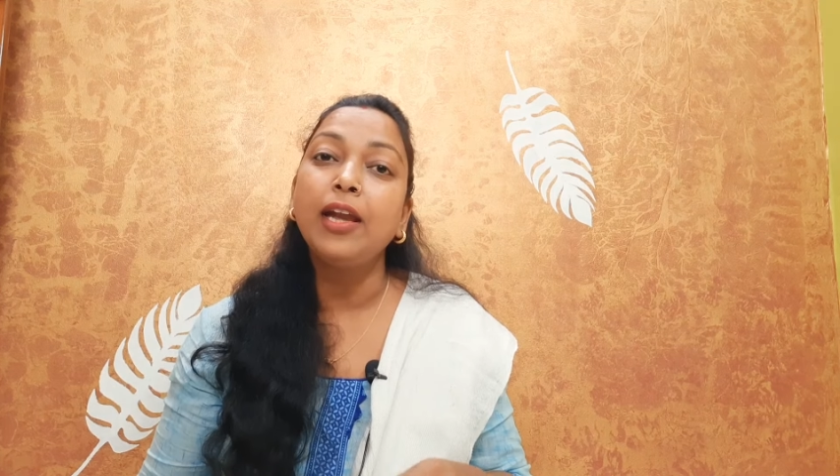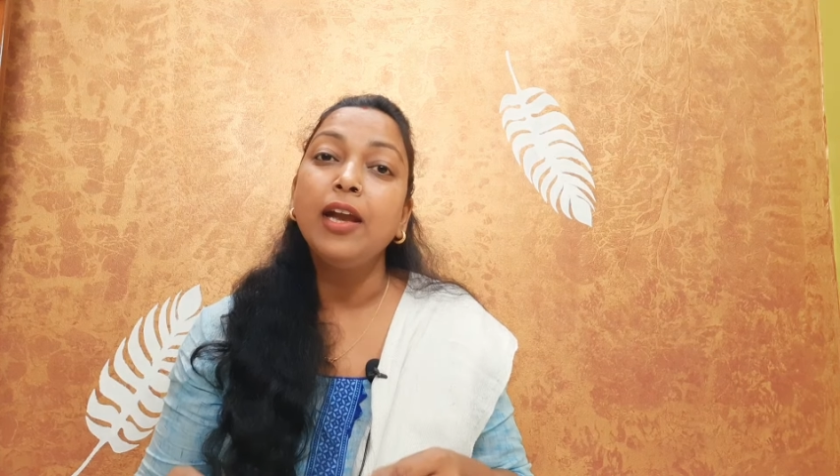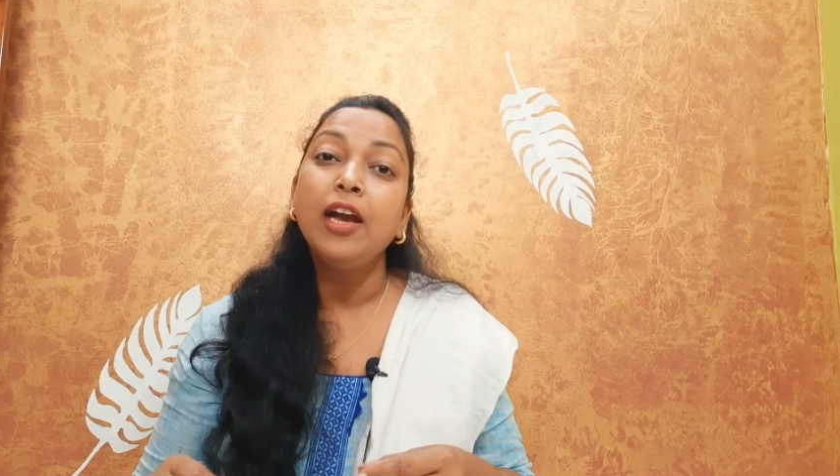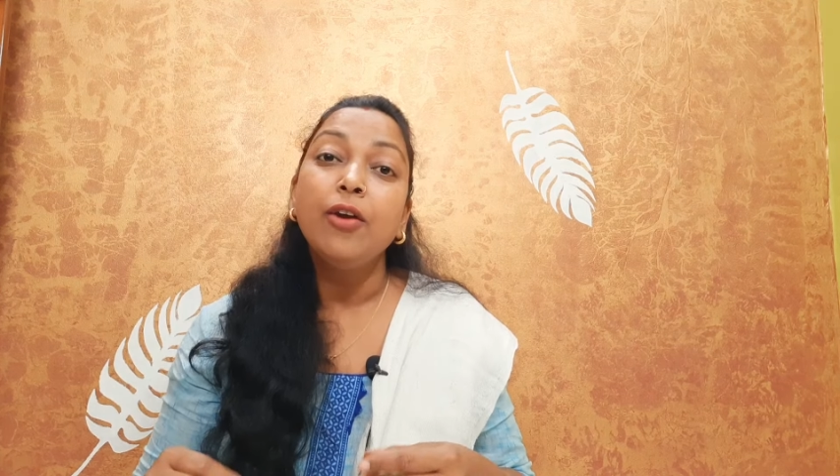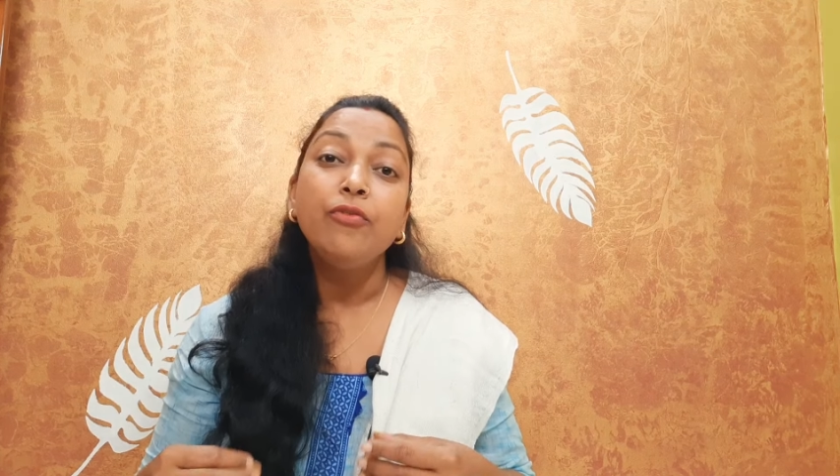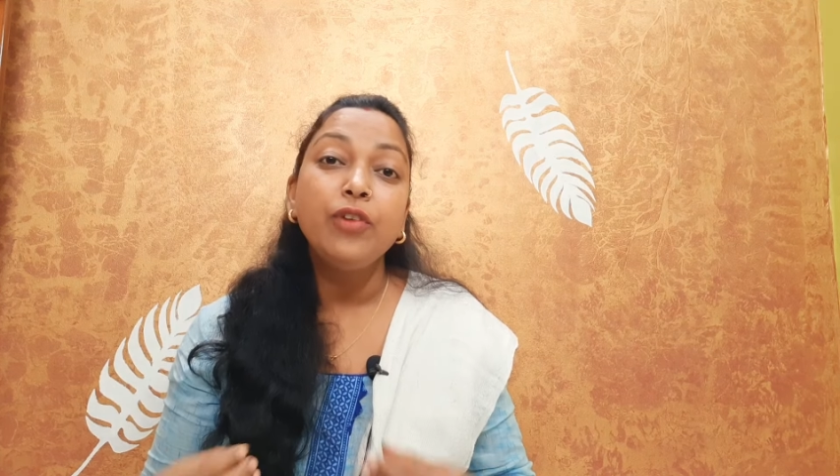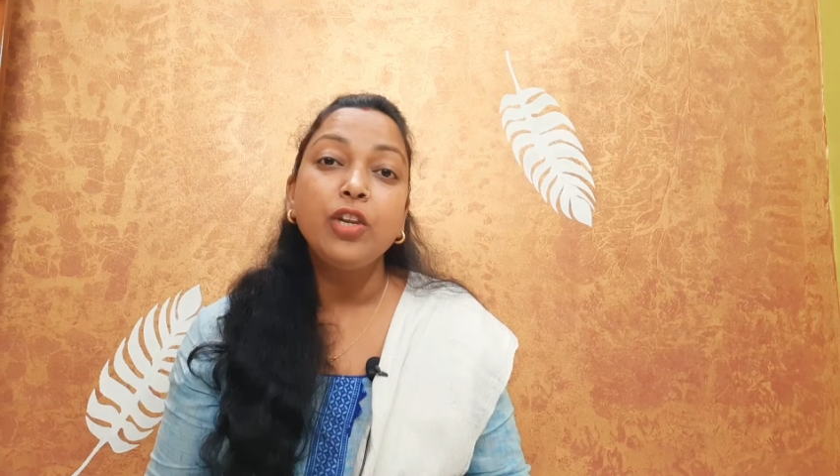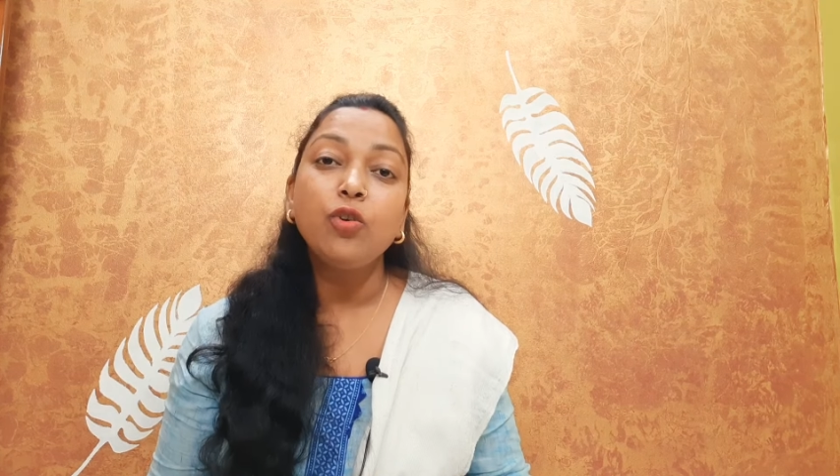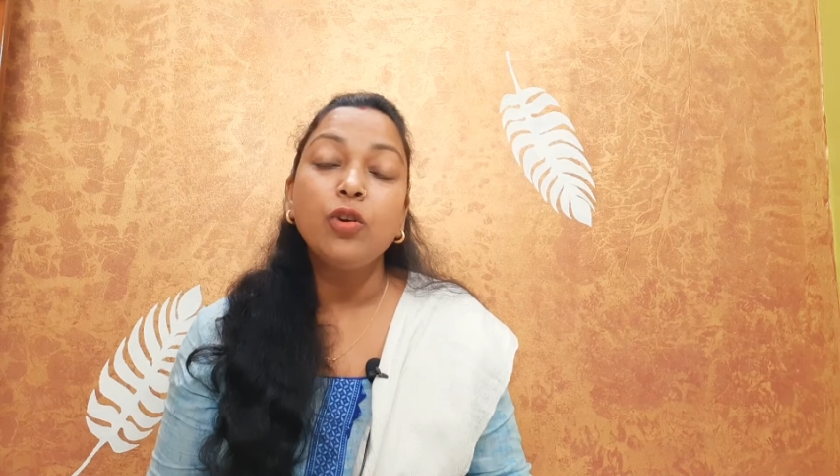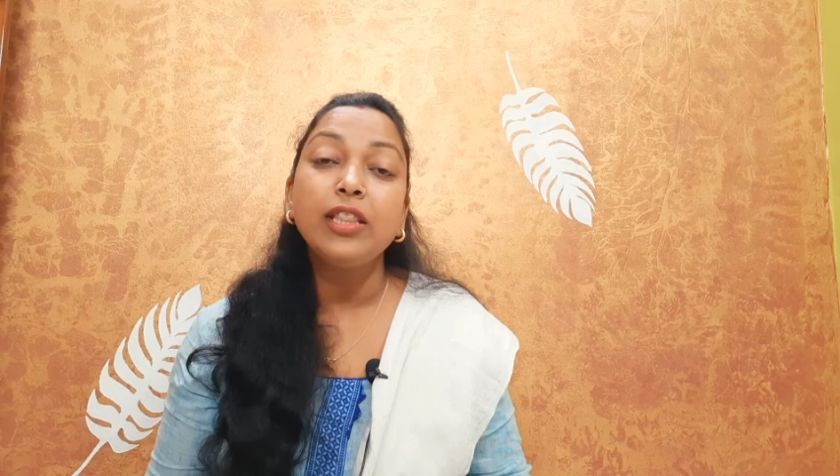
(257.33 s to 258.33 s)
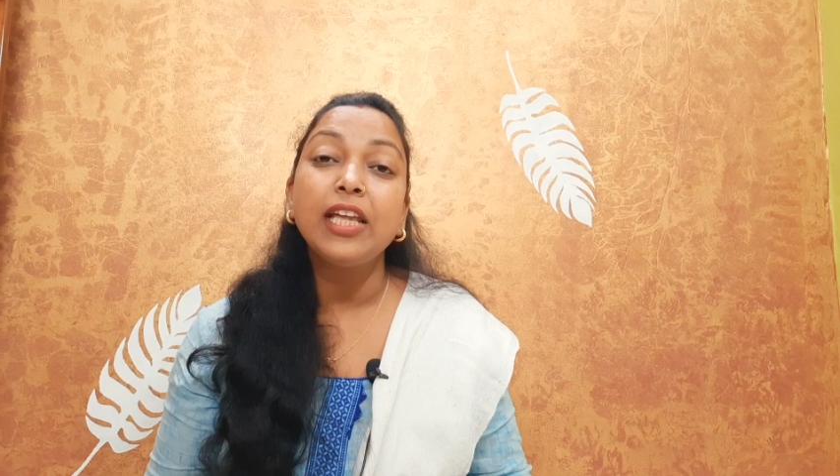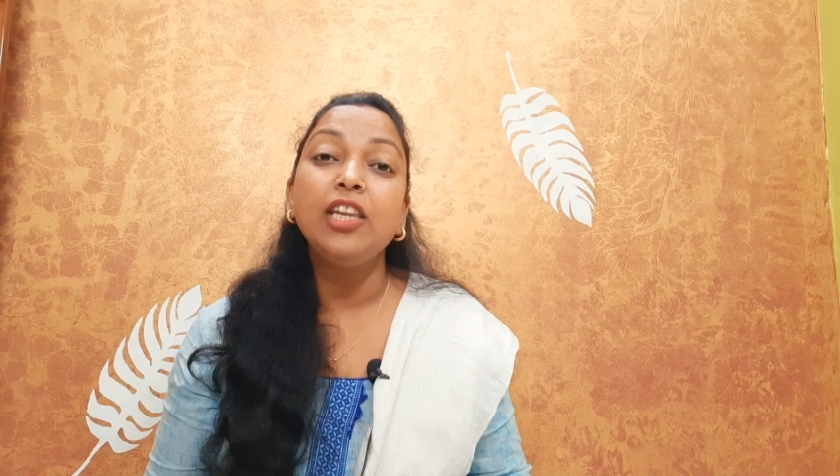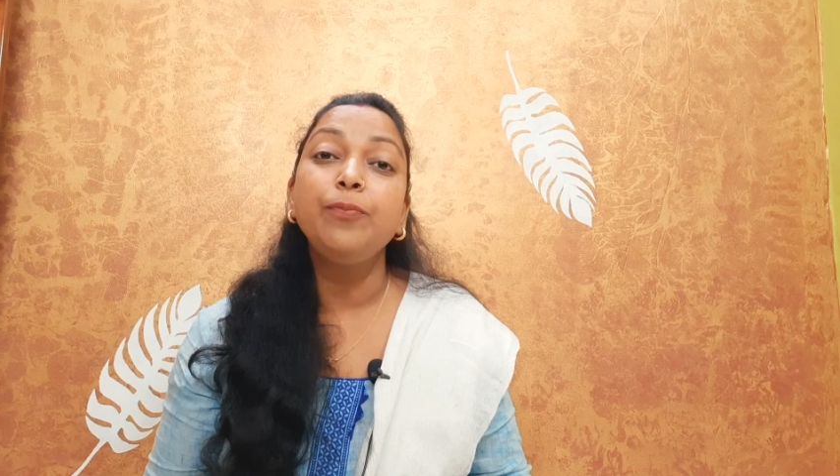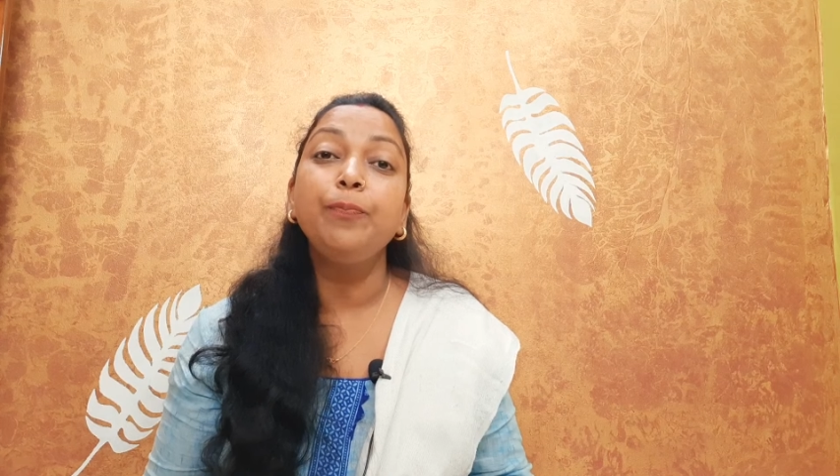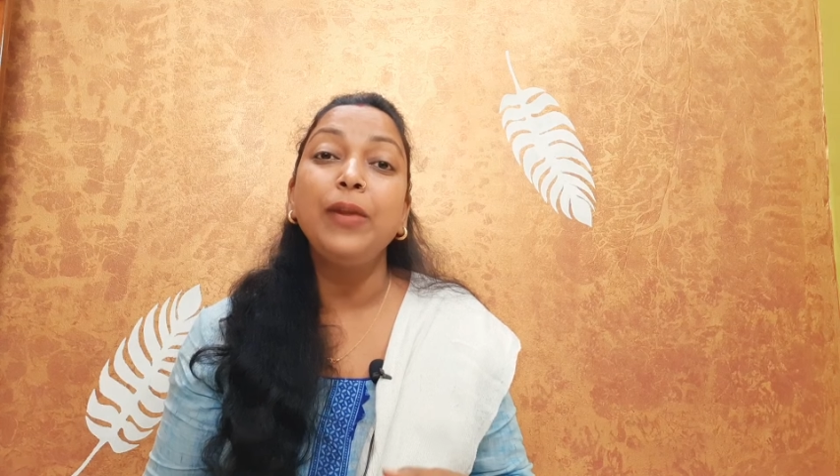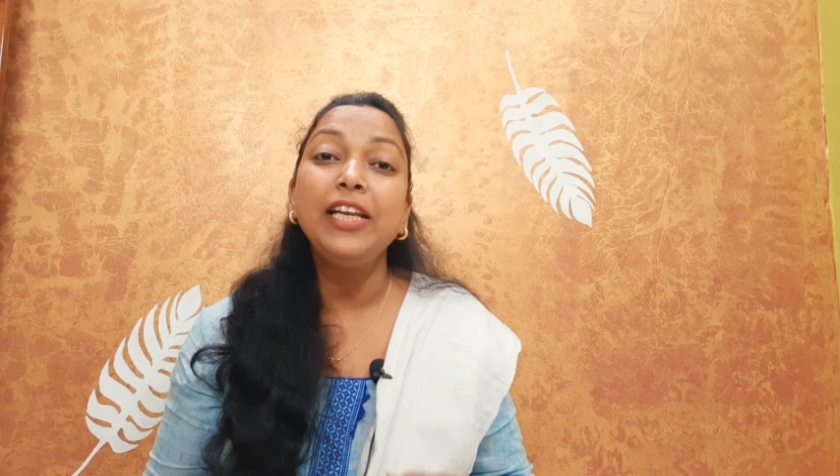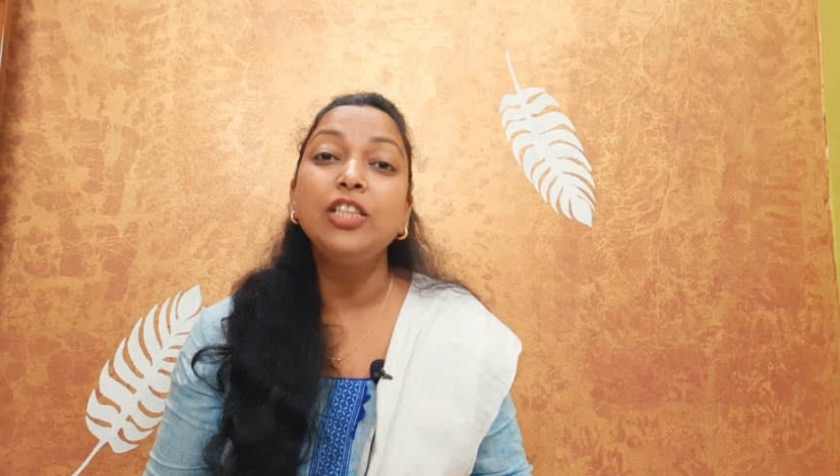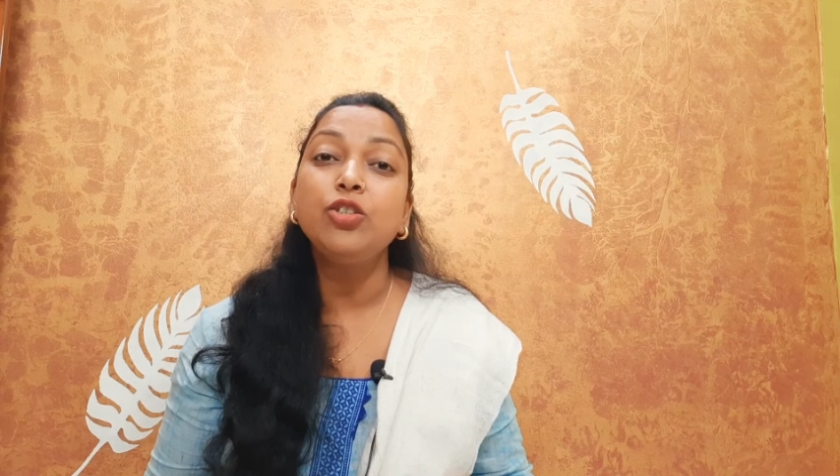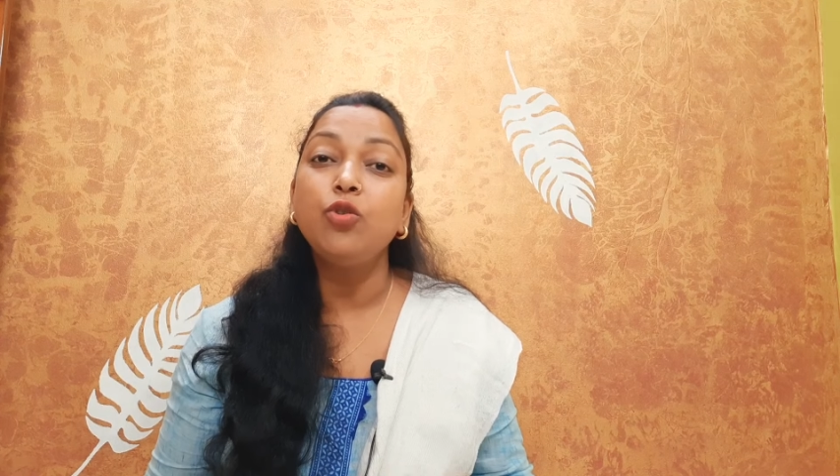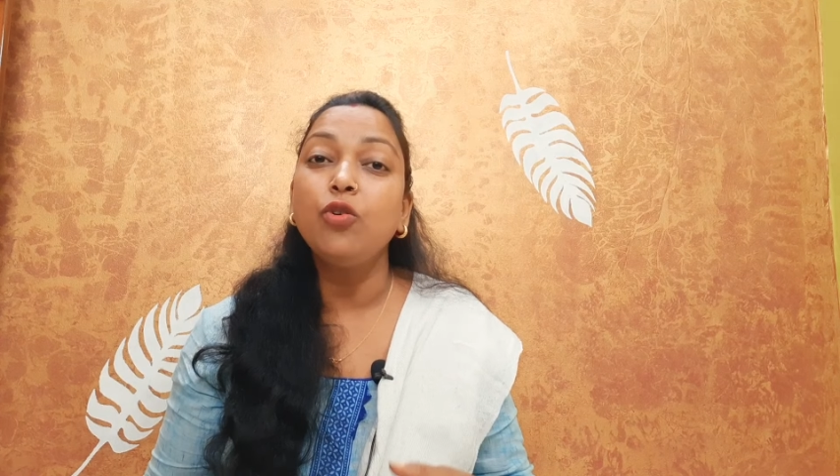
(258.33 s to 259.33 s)
video, then please
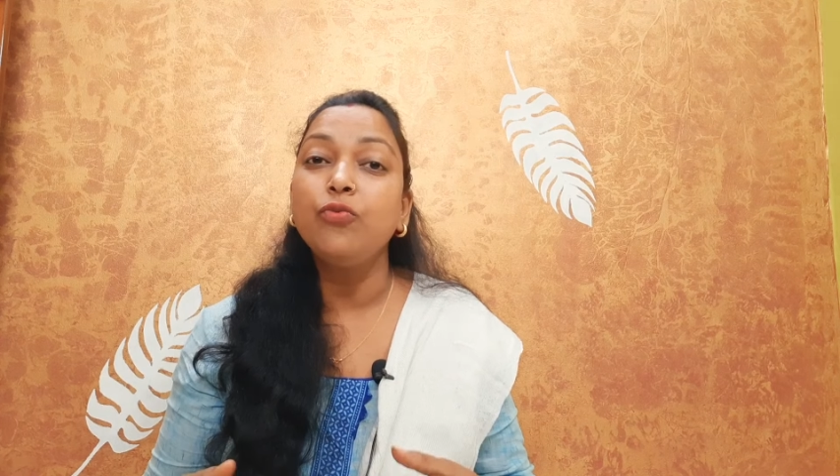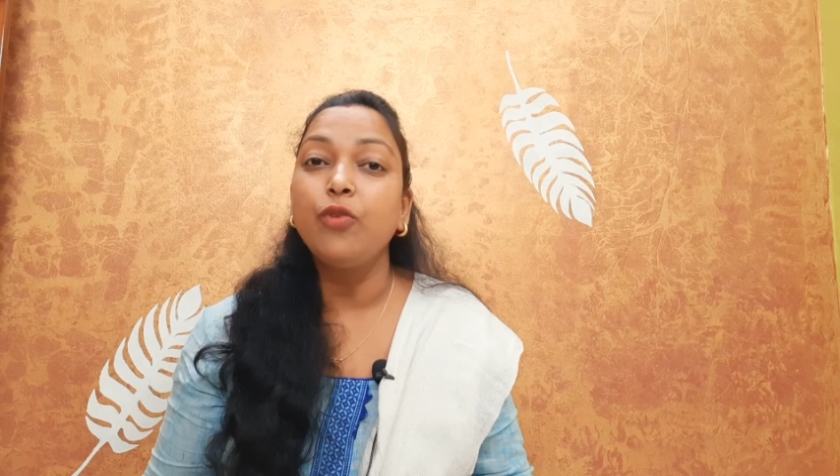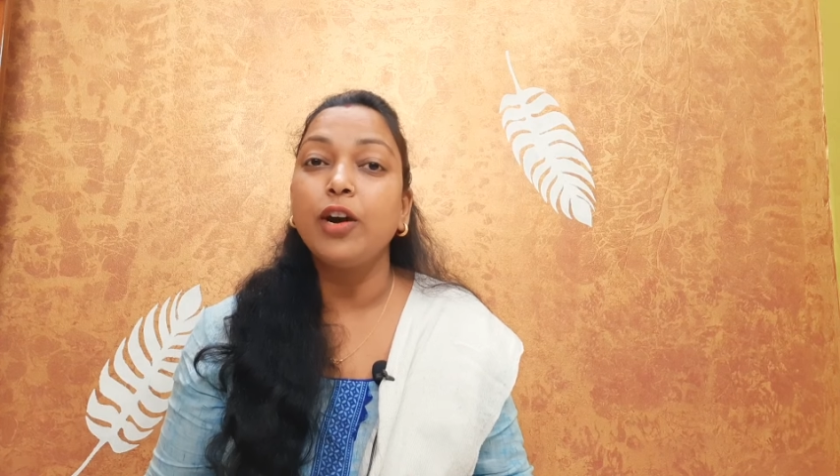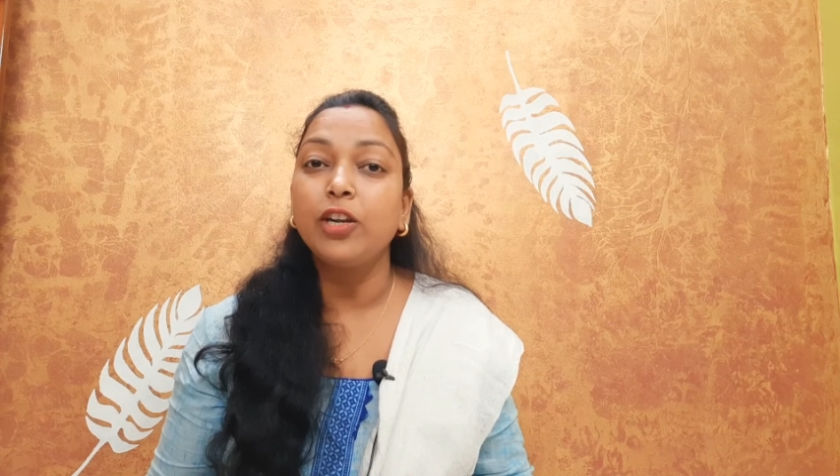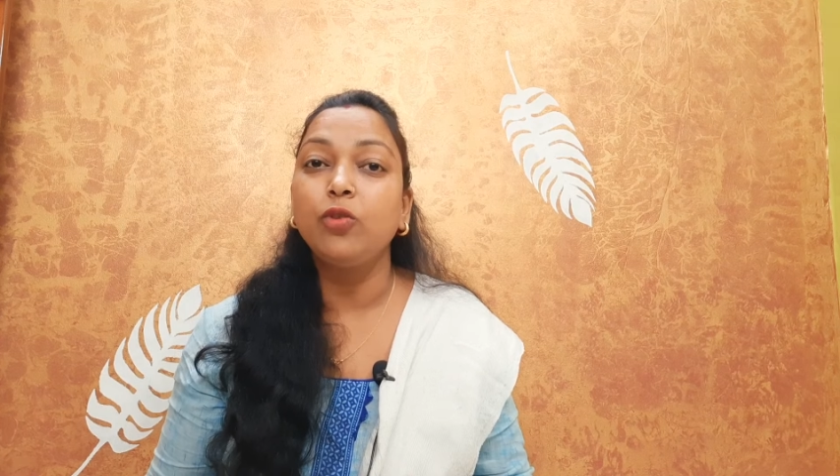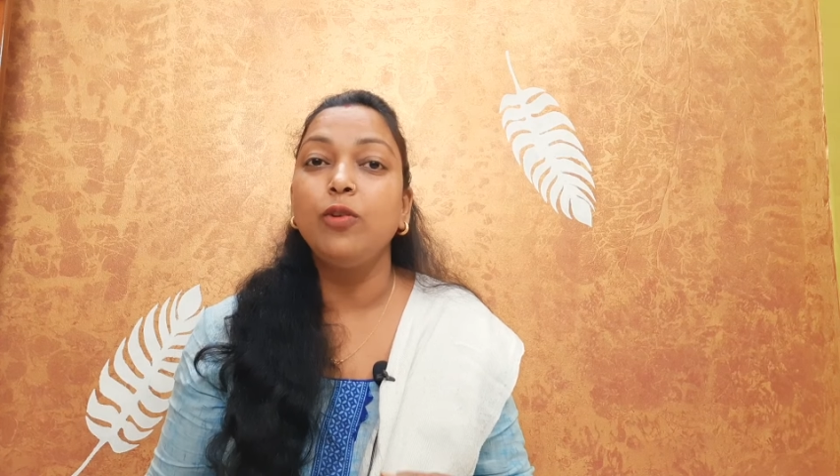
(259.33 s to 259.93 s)
don't forget to like,